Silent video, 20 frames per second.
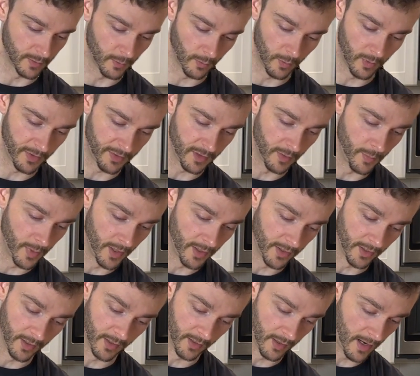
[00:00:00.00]
with the
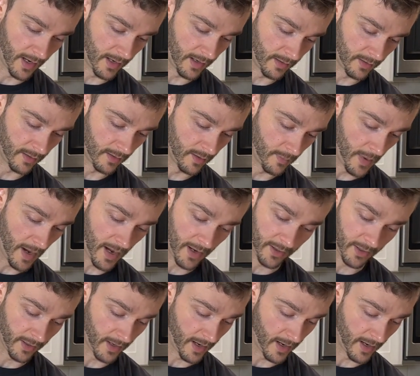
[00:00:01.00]
butter and the batter,